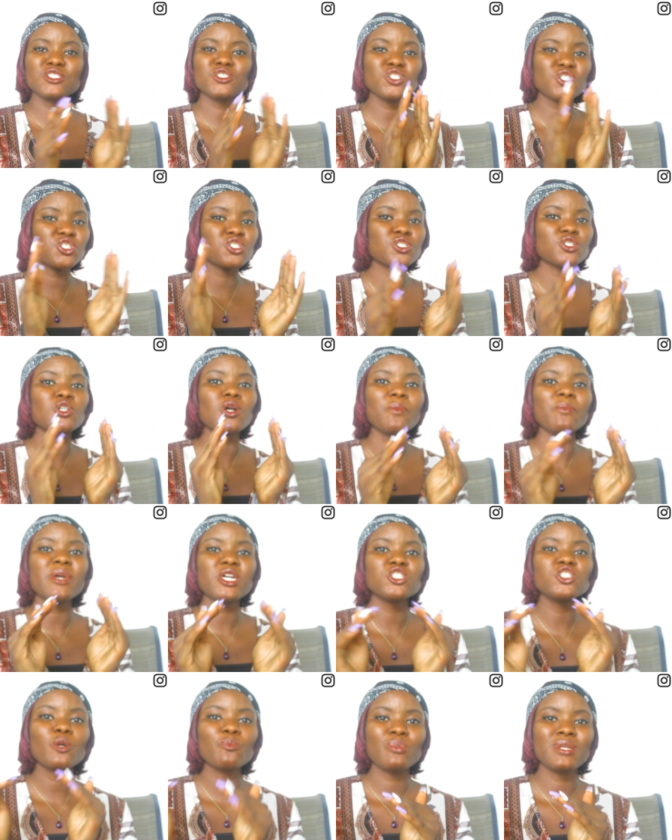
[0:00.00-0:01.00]
just your
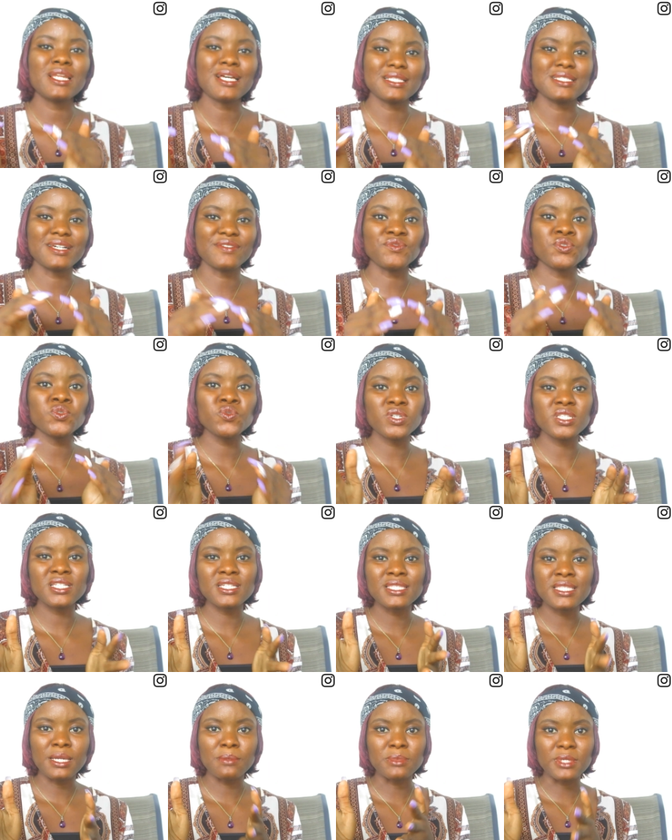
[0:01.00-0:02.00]
major plans, have you
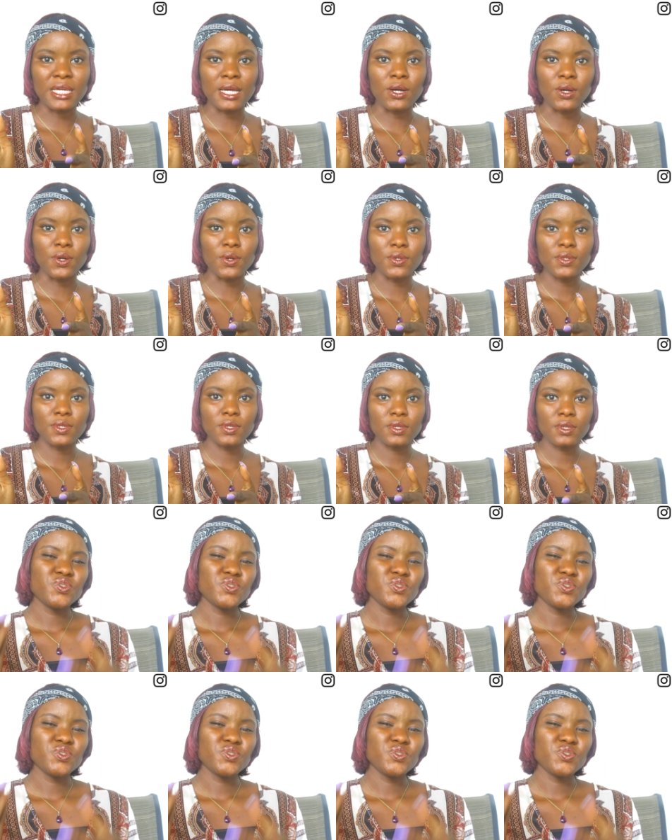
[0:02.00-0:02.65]
written them down?